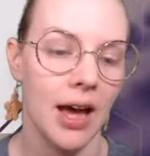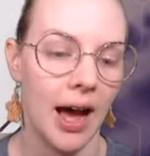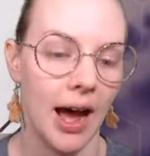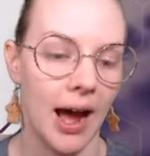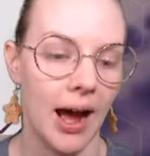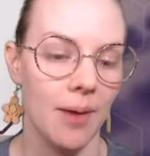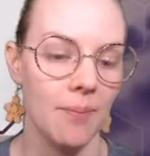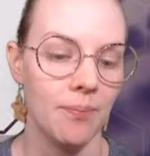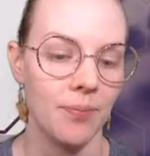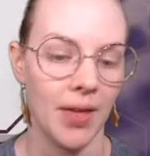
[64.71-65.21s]

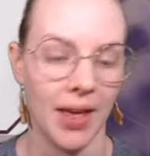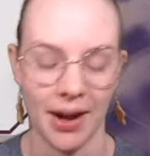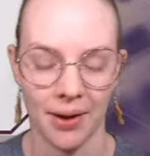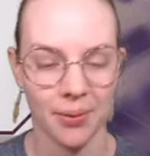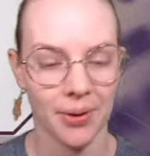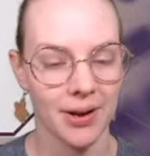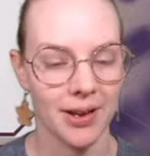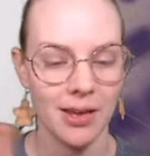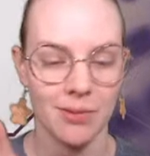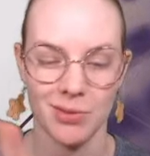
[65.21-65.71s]
And I
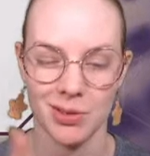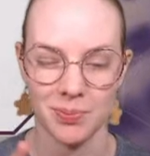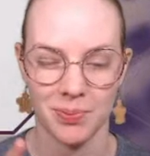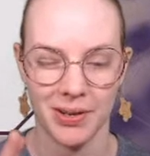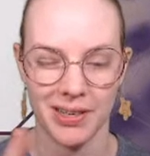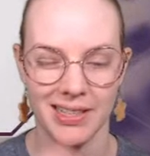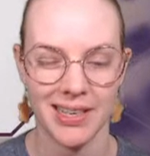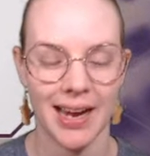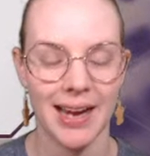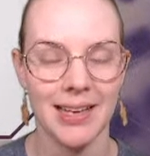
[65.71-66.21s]
want to keep this
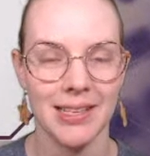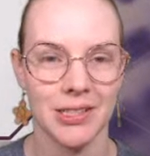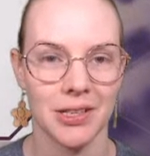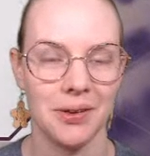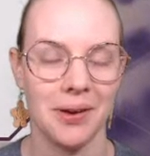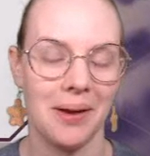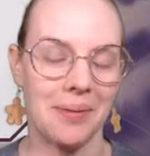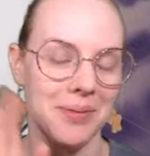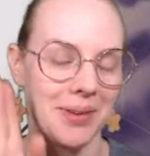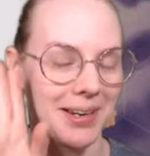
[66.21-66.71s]
pretty tight,
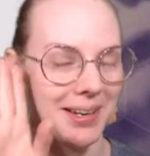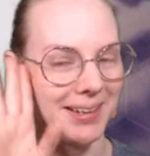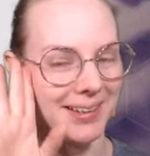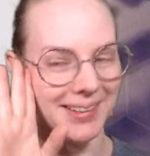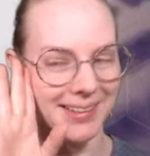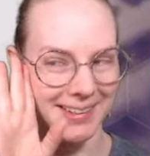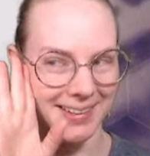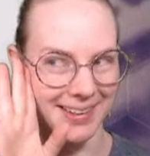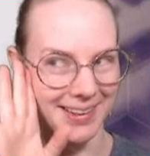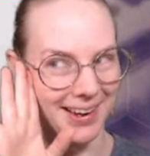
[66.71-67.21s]
so I'm gonna
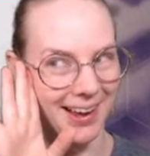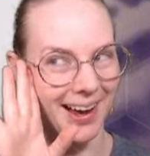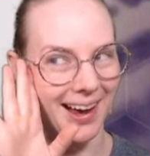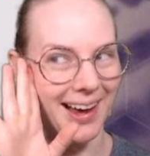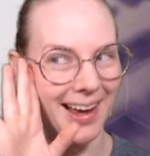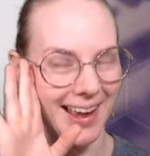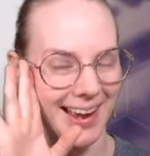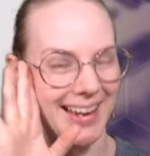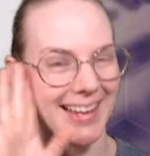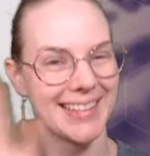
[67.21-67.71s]

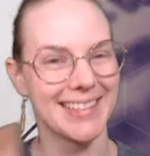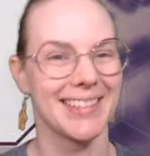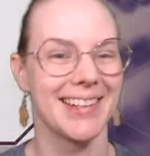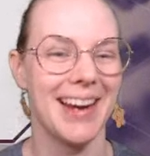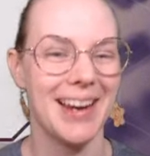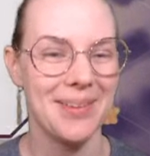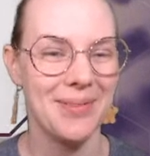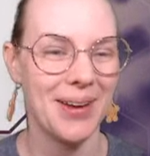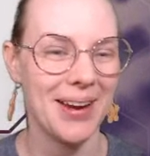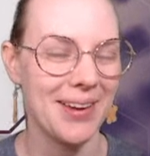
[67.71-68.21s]
not answer
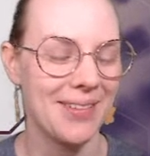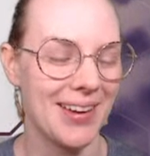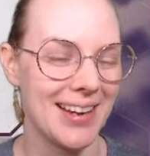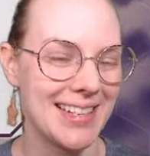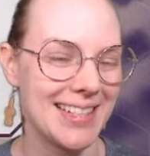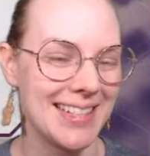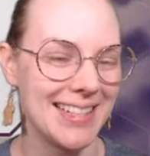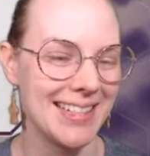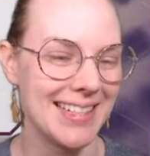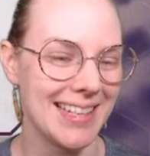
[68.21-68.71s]
anybody
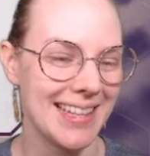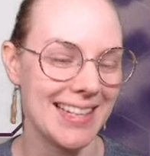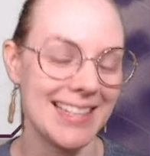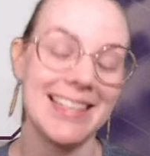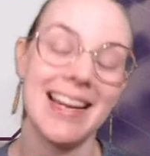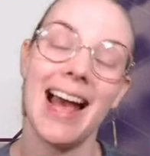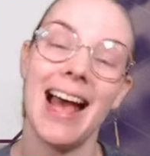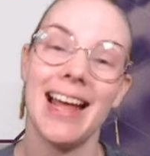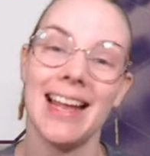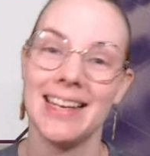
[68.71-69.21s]
questions in the
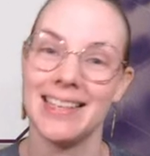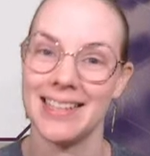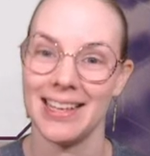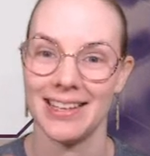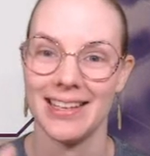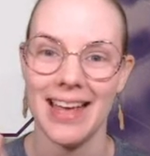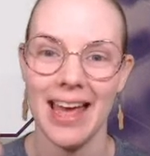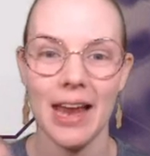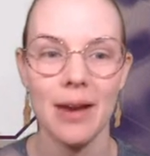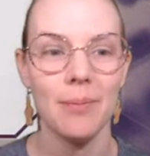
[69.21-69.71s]
chat until
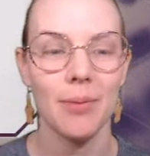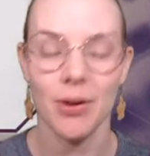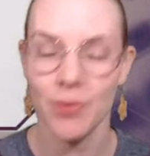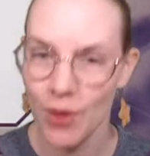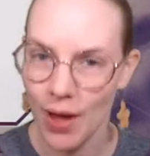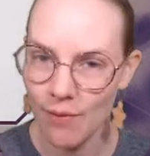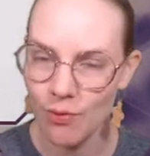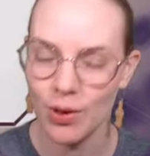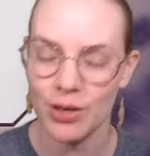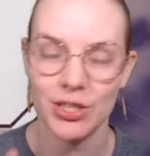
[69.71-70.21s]
the end, but if
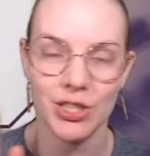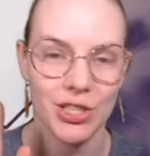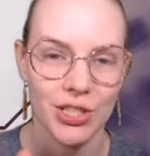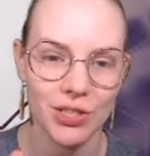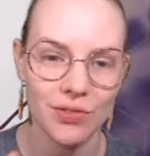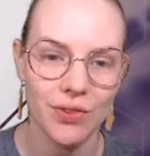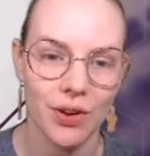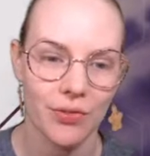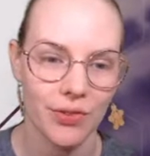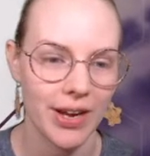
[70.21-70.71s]
you have
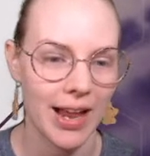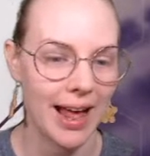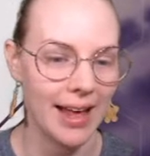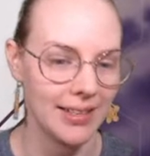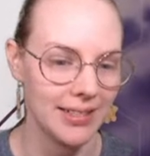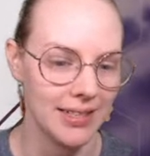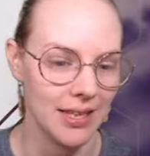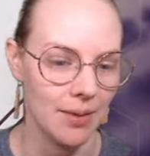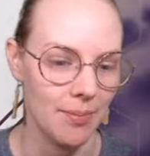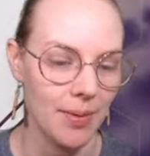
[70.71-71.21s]
questions, feel free to
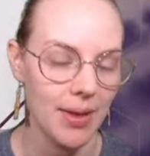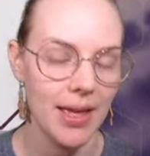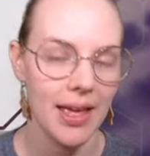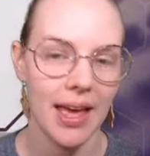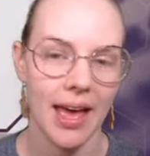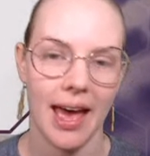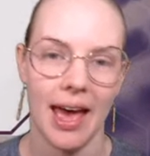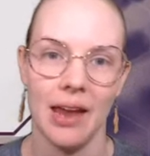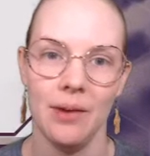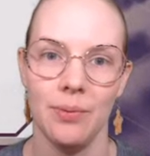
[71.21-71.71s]
ask them
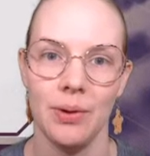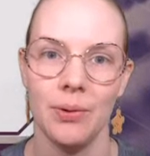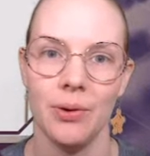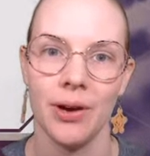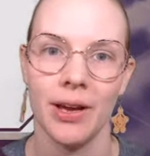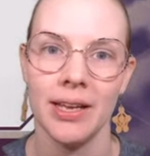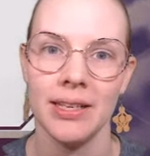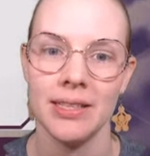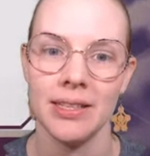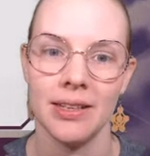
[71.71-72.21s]
and we
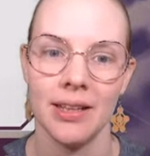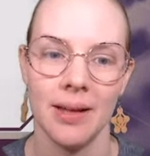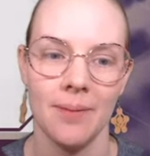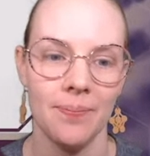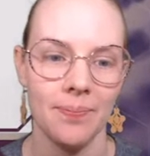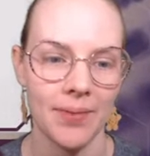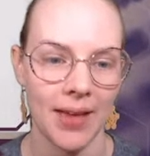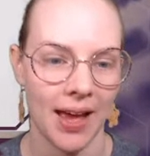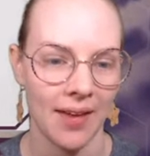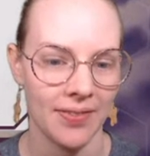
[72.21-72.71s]
will get to
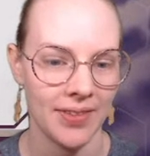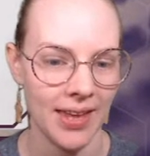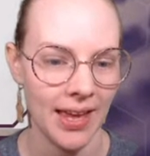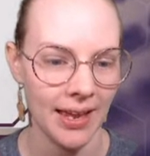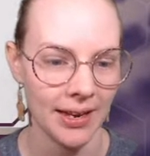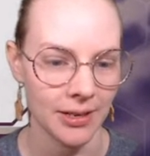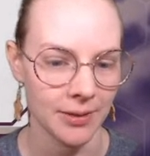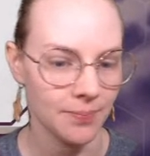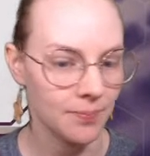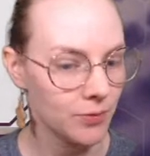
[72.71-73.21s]
them at the
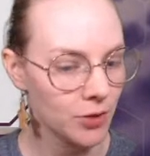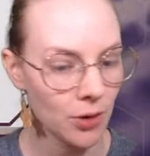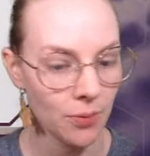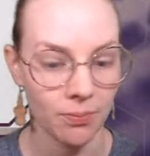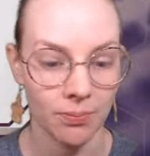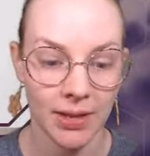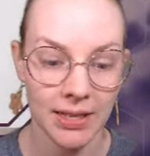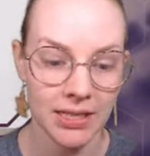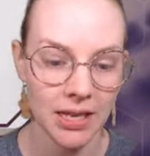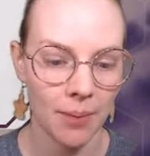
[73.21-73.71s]
end. So
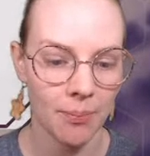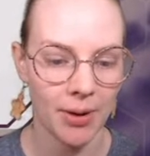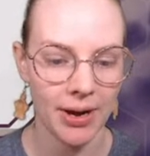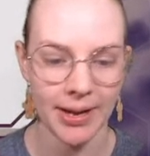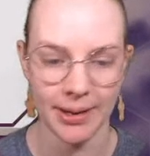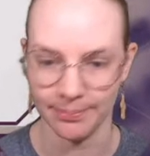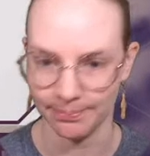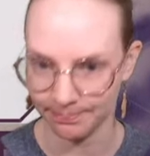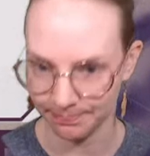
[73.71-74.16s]
let's hop right in.